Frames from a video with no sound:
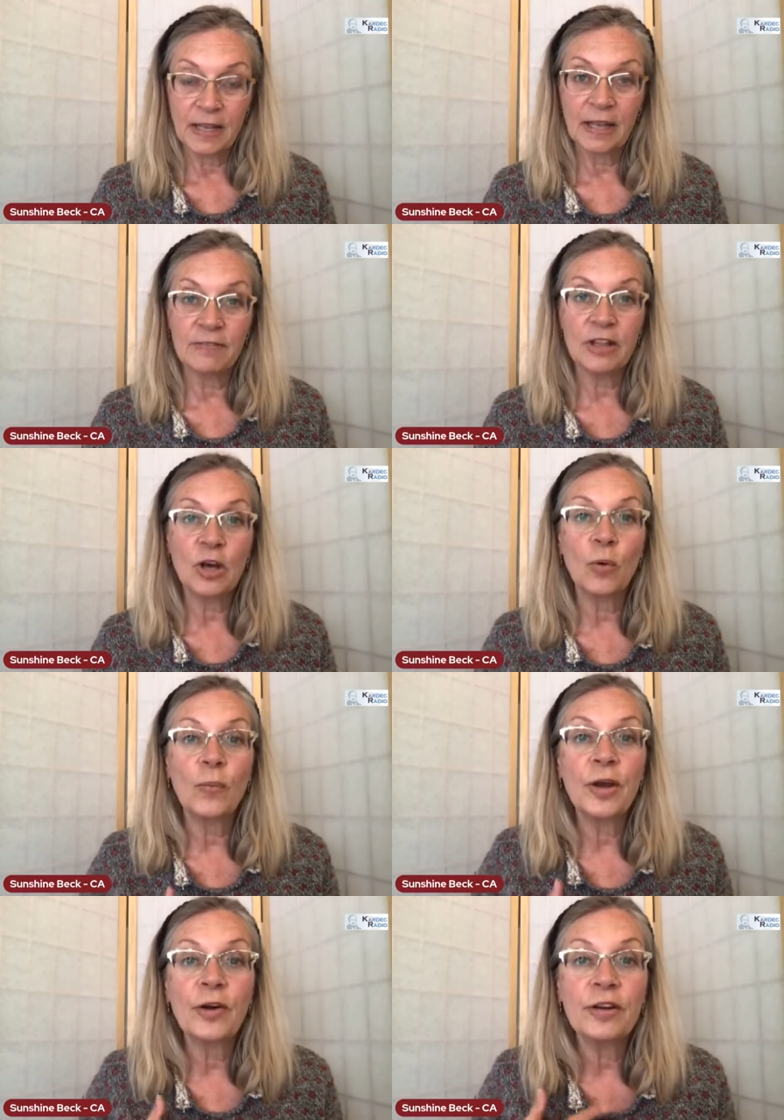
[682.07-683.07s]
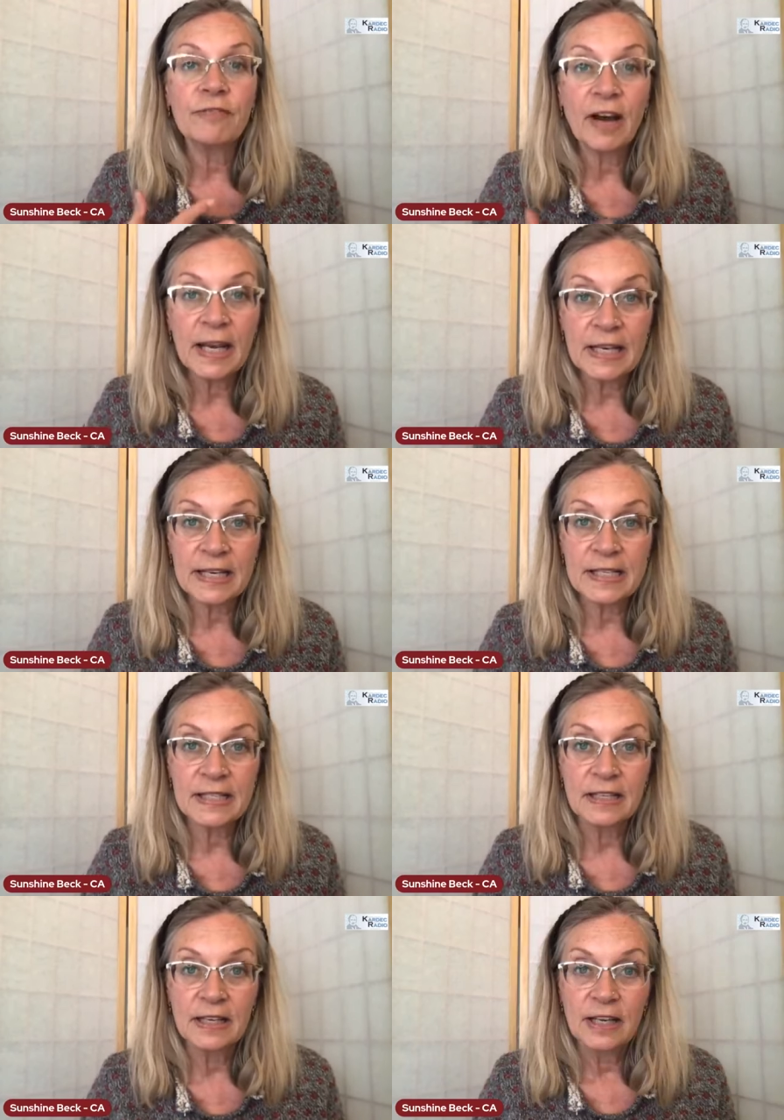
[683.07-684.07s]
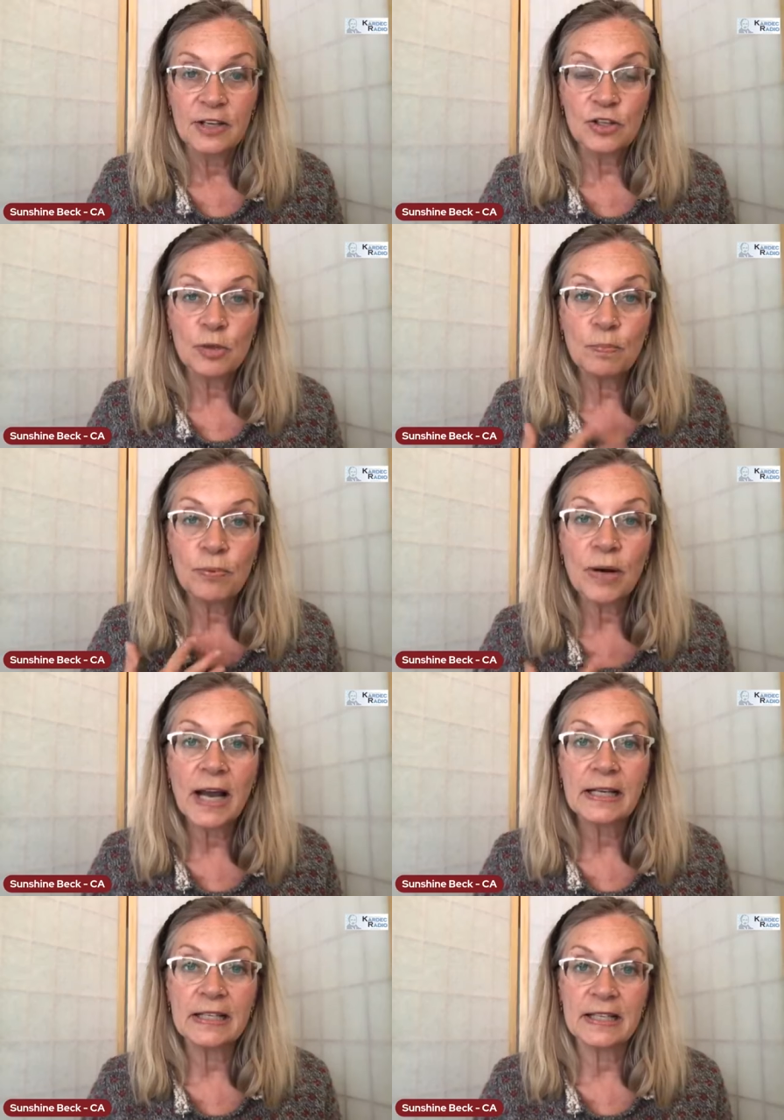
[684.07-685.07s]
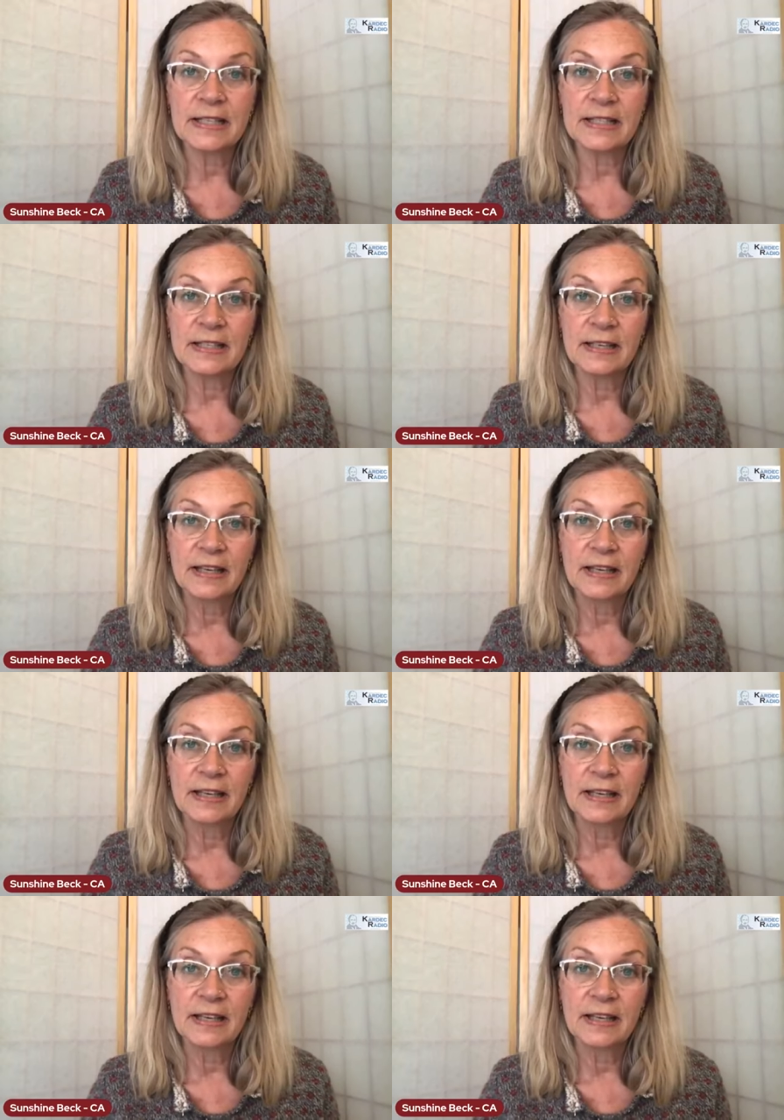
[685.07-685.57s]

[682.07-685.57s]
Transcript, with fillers: Even though we are invited to practice